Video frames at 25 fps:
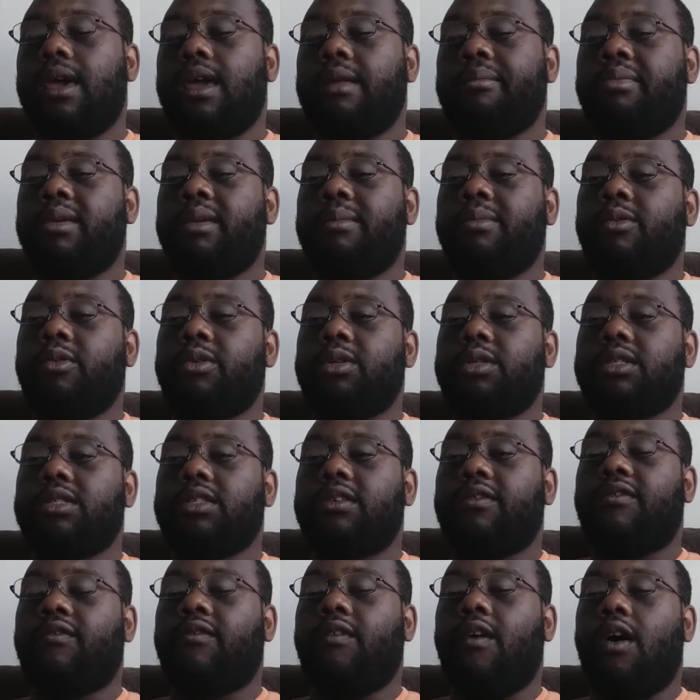And people were
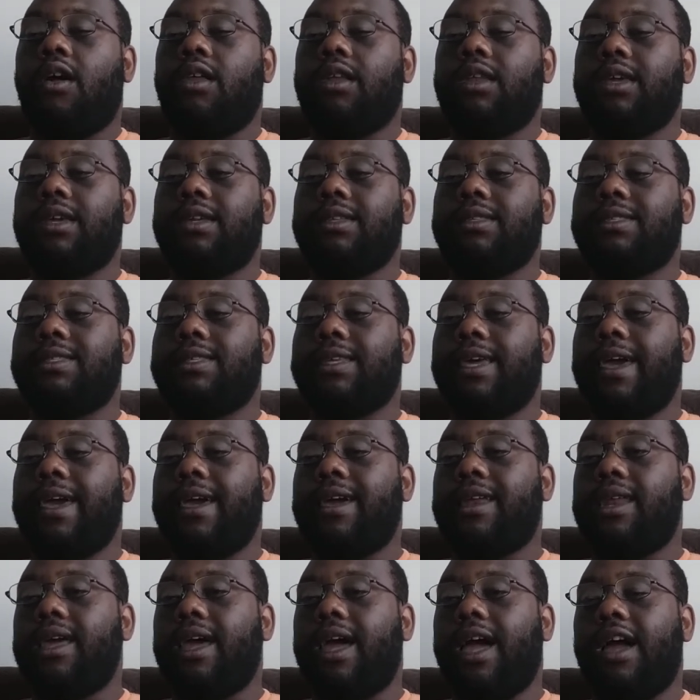just falling
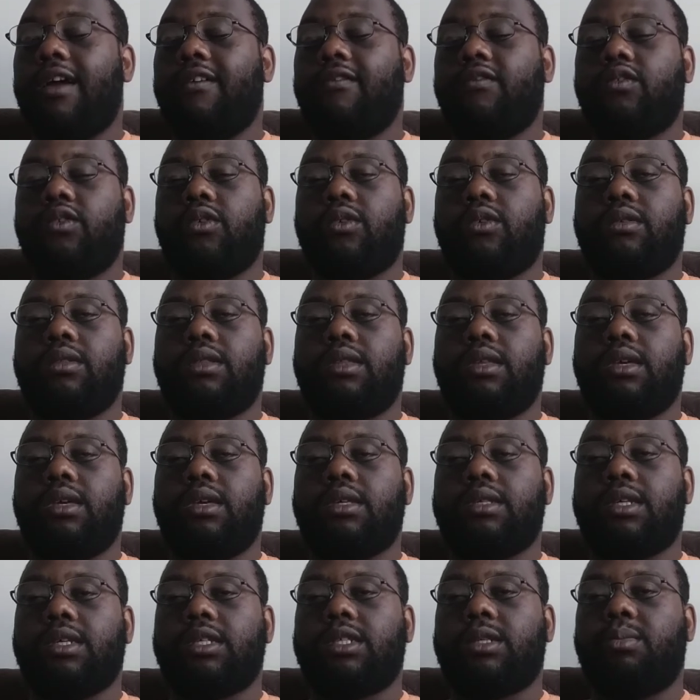dead after
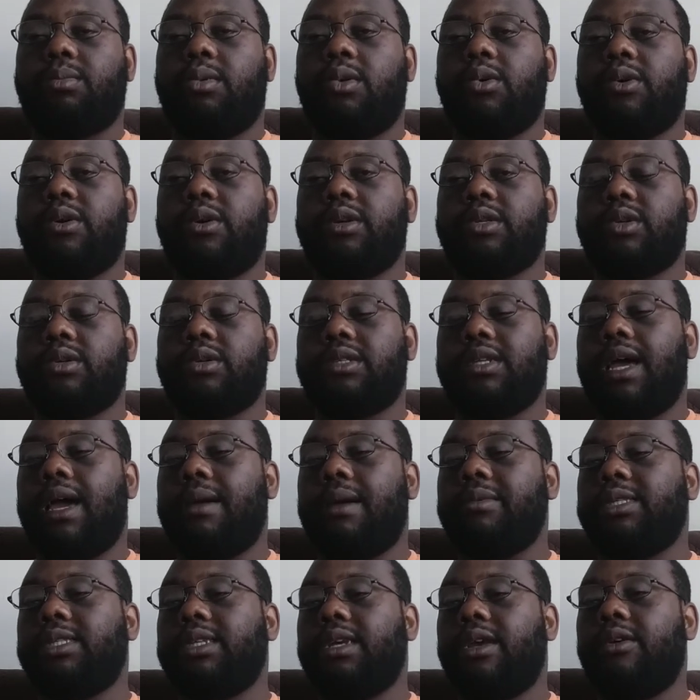these explorers, or
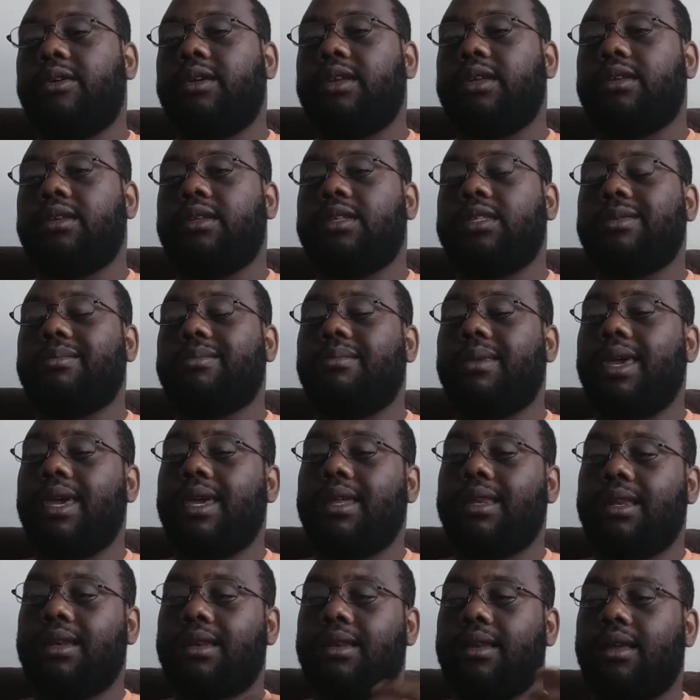Thomas Harriot and his
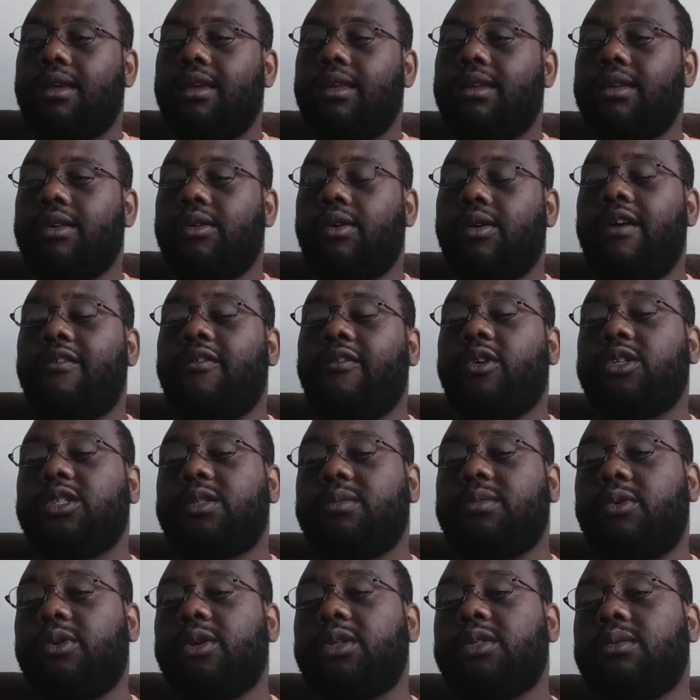men, and, you know, other
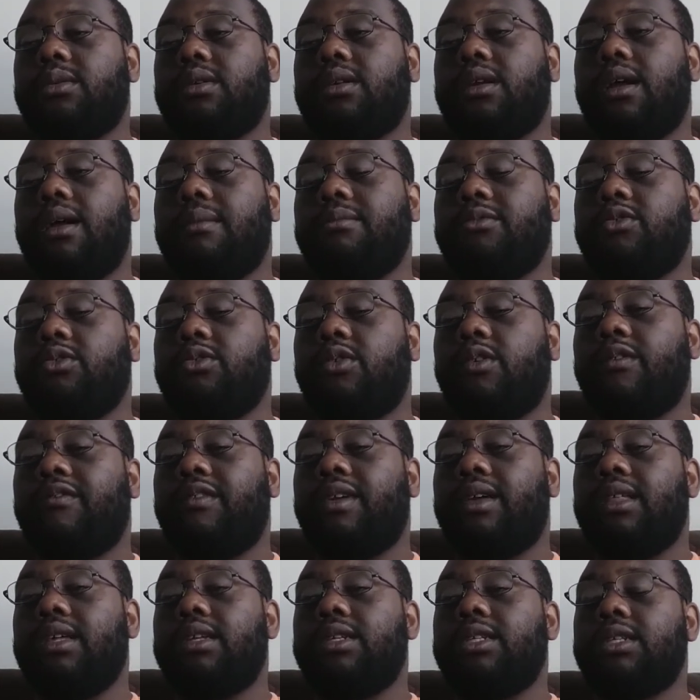explorers would come to their
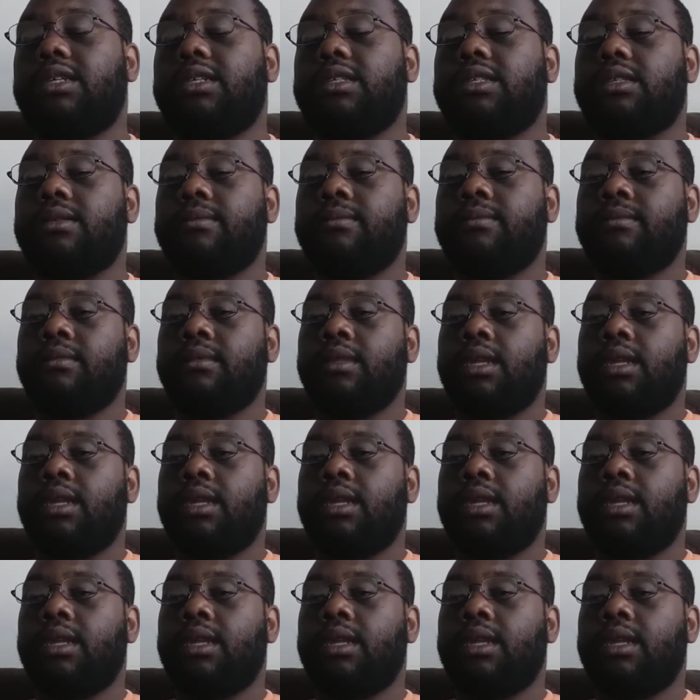villages.